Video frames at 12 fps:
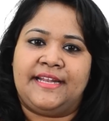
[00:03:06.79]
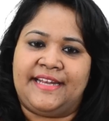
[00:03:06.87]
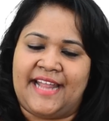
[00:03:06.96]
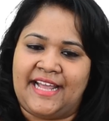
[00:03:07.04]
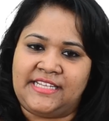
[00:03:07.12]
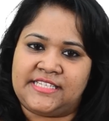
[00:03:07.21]

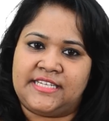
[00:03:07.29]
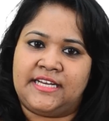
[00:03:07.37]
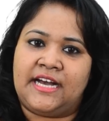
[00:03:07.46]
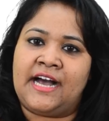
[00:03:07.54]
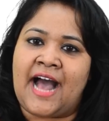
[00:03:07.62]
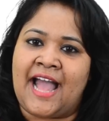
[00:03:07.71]
Next,
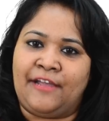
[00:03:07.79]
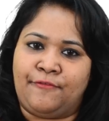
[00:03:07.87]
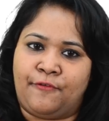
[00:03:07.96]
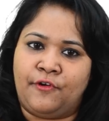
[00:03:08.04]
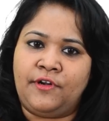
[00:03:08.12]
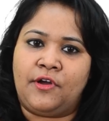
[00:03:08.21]
a
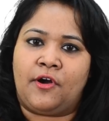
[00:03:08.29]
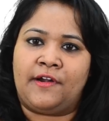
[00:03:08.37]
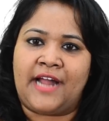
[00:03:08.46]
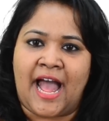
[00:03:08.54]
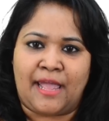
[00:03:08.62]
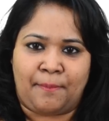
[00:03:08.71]
iPhone or
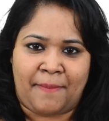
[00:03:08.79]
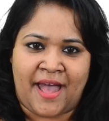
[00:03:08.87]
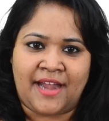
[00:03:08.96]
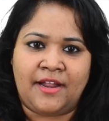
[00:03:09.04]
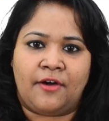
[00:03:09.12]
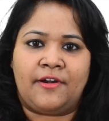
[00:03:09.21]
an
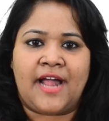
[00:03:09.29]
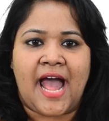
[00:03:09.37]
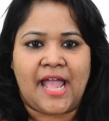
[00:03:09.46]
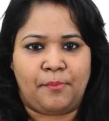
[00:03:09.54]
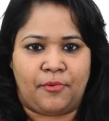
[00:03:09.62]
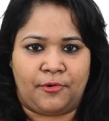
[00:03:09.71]
iPad or an
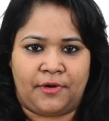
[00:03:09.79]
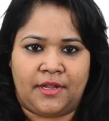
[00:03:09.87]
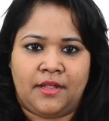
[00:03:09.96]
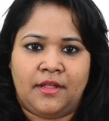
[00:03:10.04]
iPod.